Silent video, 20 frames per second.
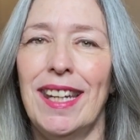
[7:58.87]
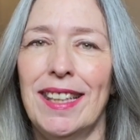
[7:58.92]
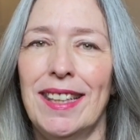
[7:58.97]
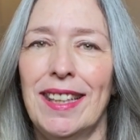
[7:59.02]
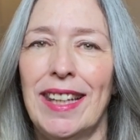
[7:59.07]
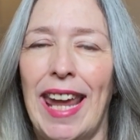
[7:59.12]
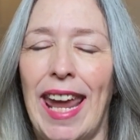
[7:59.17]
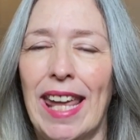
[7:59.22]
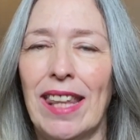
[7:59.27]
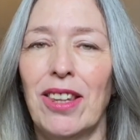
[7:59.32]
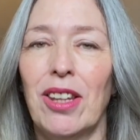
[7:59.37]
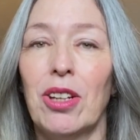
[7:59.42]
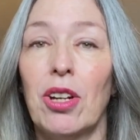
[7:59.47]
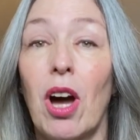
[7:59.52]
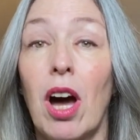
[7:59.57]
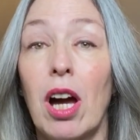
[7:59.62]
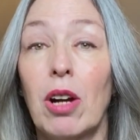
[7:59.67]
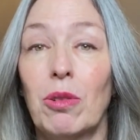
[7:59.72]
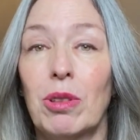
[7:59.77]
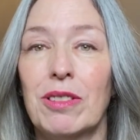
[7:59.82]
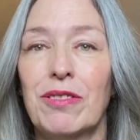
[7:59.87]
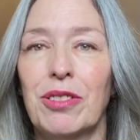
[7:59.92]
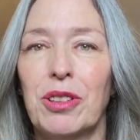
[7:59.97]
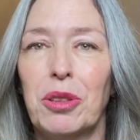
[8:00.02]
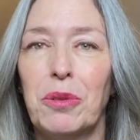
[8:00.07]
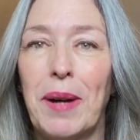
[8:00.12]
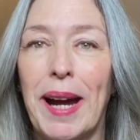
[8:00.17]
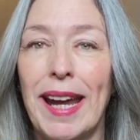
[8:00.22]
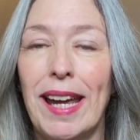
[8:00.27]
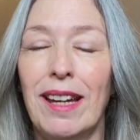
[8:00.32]
it can look awkward for
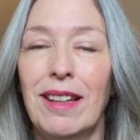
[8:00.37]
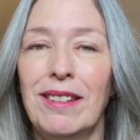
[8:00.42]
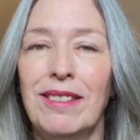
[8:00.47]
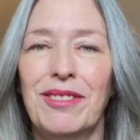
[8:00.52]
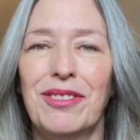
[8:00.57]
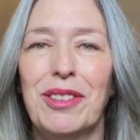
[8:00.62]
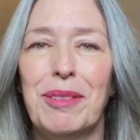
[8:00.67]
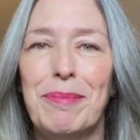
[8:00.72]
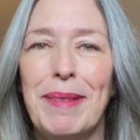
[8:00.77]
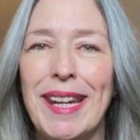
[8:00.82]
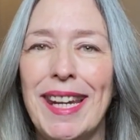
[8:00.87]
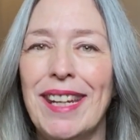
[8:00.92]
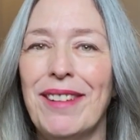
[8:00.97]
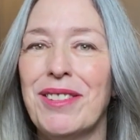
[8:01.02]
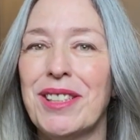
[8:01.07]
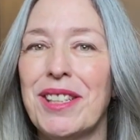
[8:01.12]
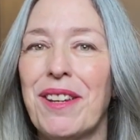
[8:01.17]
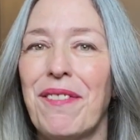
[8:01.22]
a while. For me, it was